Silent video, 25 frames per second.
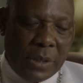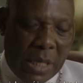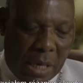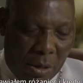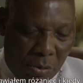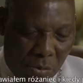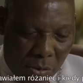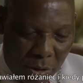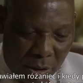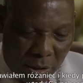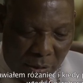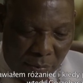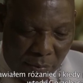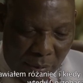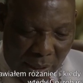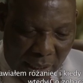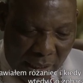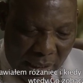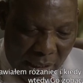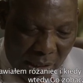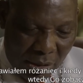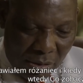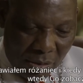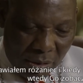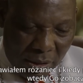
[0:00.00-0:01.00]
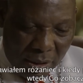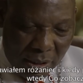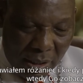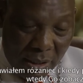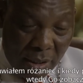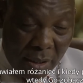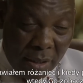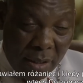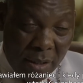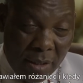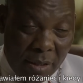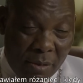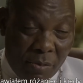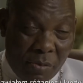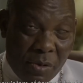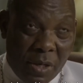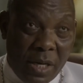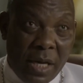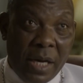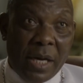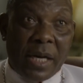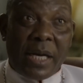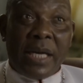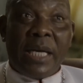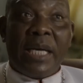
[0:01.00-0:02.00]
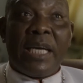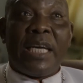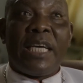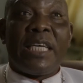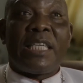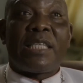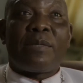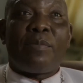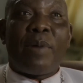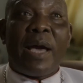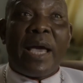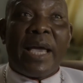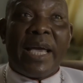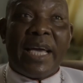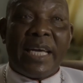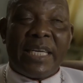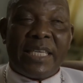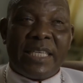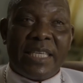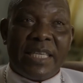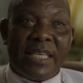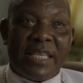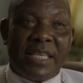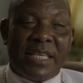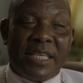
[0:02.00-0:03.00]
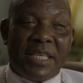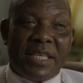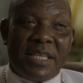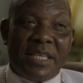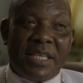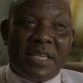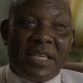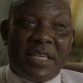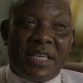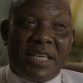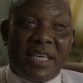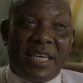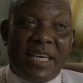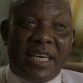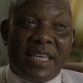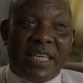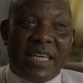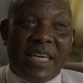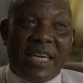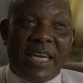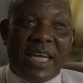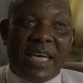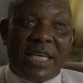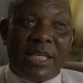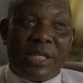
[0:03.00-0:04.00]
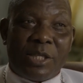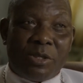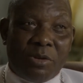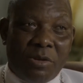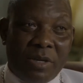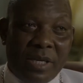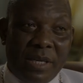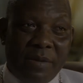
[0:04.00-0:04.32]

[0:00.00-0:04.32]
I was praying the rosary when I raised my head and then I saw